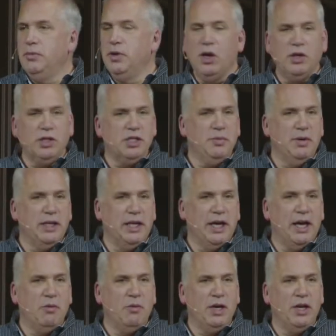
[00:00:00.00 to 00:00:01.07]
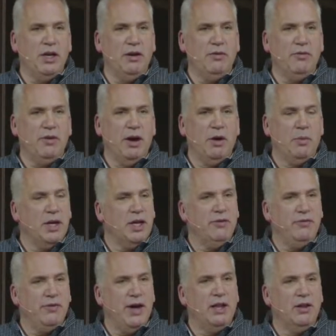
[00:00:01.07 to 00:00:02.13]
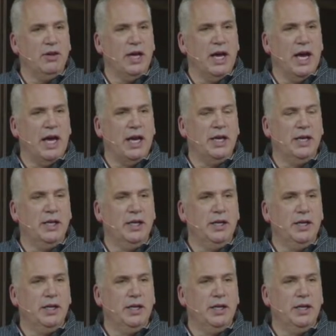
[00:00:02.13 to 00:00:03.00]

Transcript: But ultimately, are we going to follow God?